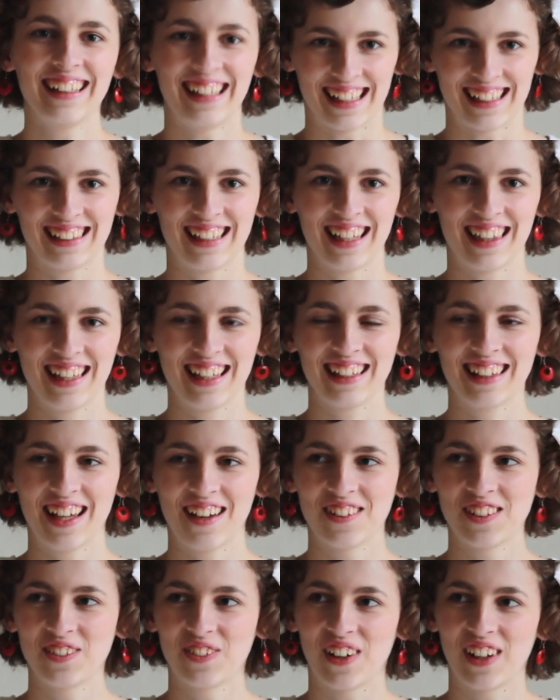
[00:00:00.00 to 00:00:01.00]
Yes, I think
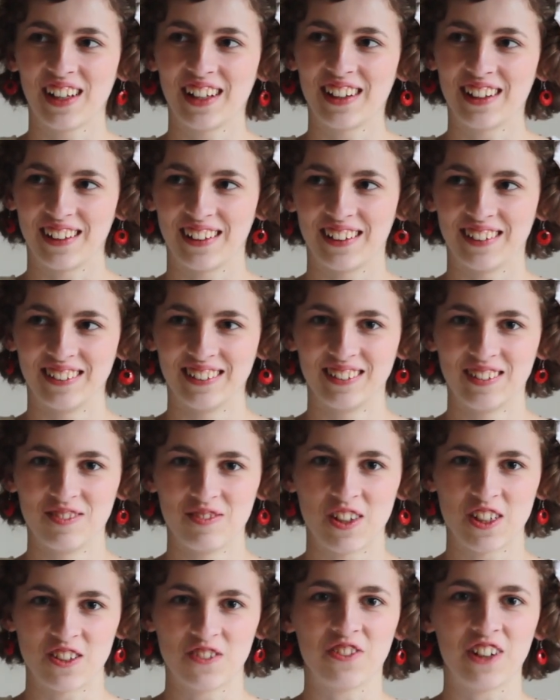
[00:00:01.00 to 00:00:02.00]
that was probably the
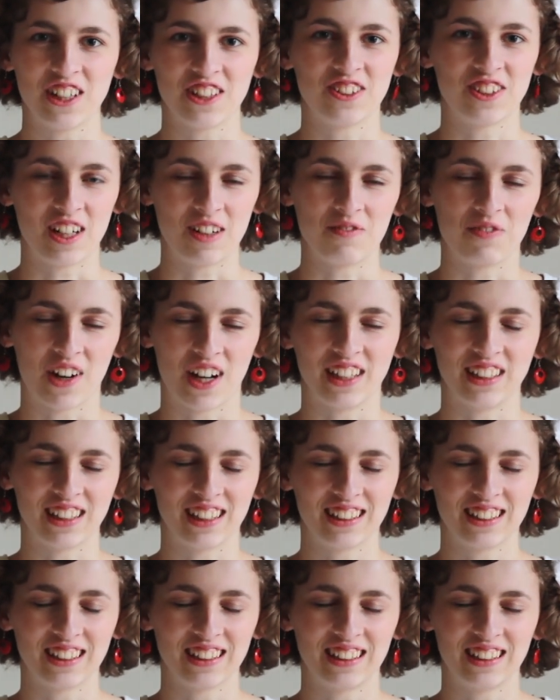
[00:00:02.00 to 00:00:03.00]
most frustrating
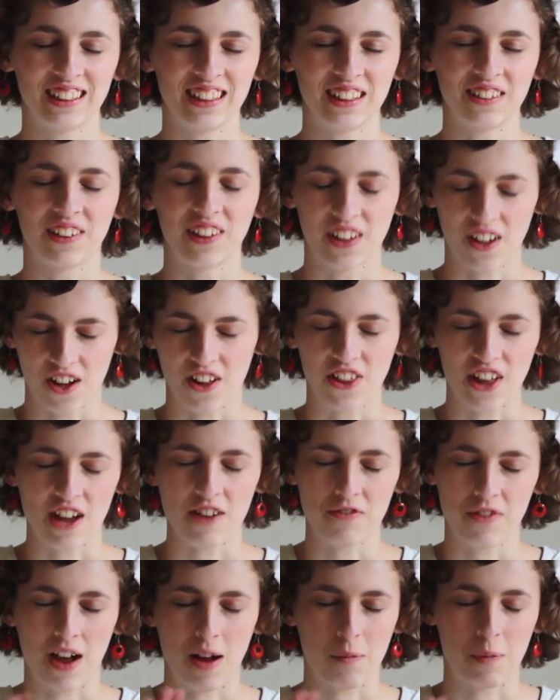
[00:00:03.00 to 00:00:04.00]
project, just dealing with all
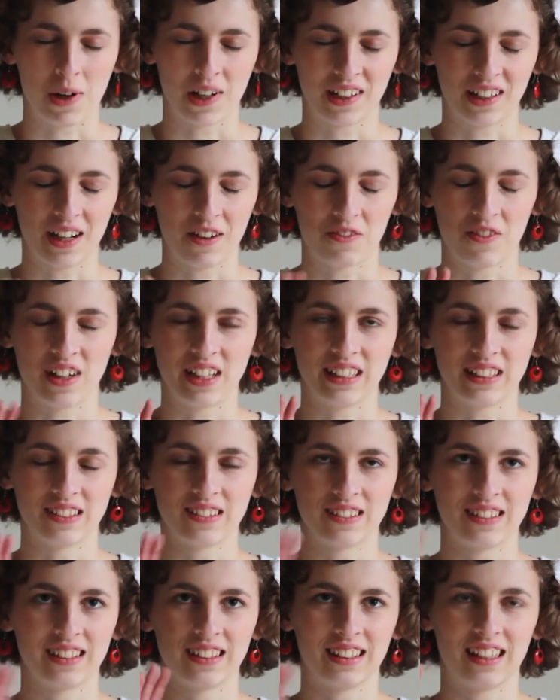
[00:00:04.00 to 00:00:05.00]
that fabric at
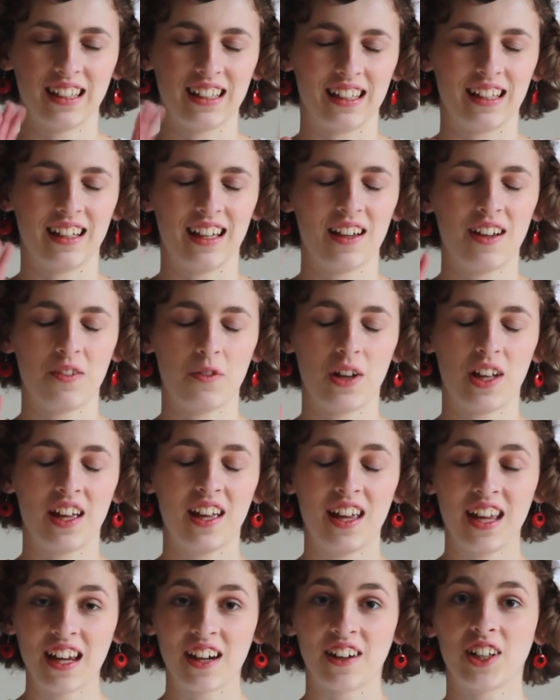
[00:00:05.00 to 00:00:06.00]
once uh,
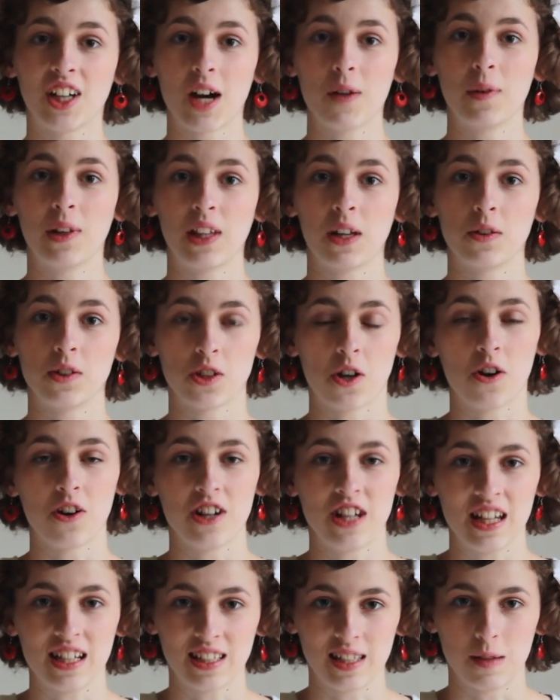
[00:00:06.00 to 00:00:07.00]
in a garment that was
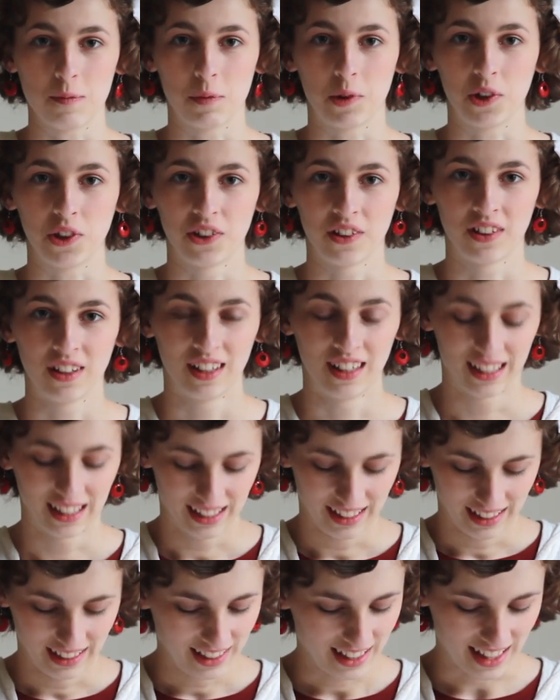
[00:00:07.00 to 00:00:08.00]
already assembled.
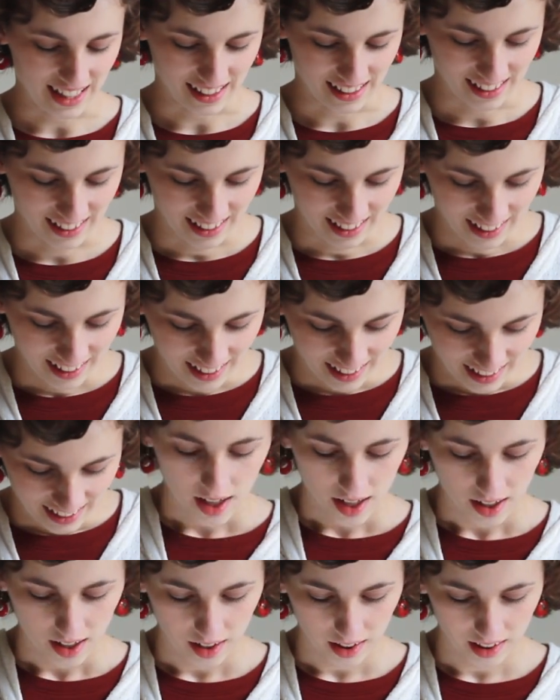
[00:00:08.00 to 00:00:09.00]
Yeah.
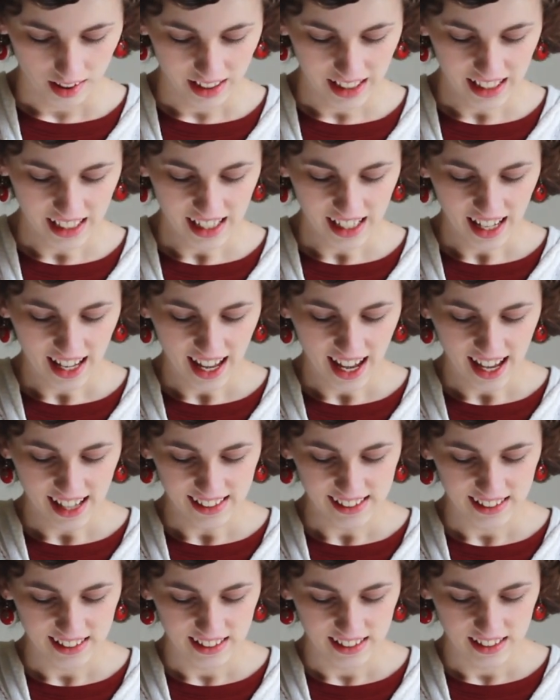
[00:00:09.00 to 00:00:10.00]
Lydia
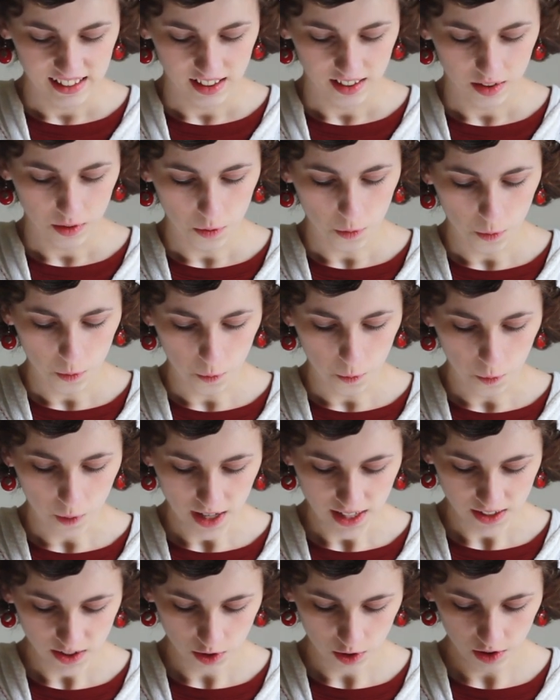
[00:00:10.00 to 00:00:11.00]
asks,
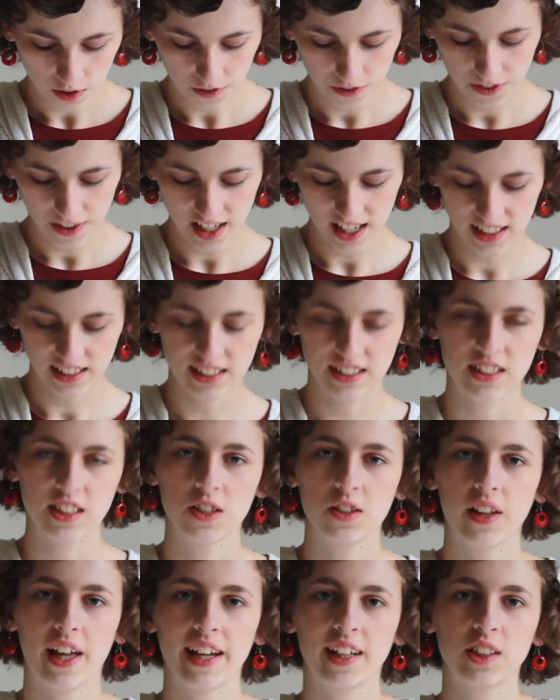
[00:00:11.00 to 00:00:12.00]
what sort of things do
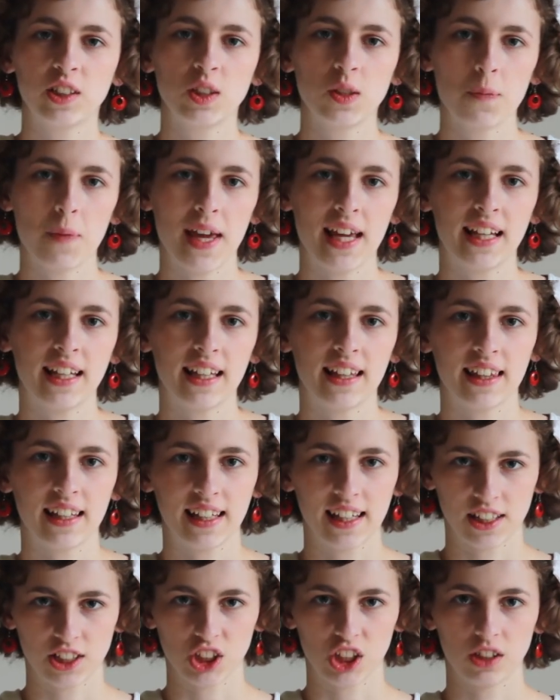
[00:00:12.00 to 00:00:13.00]
you like to make in the
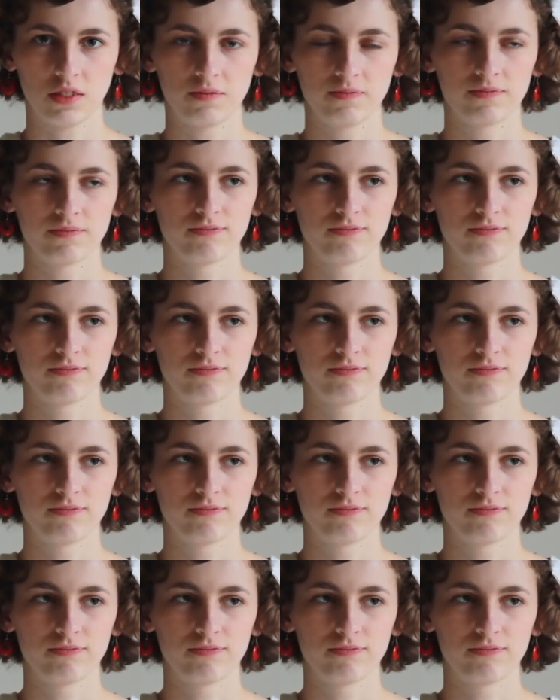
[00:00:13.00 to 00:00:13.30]
kitchen?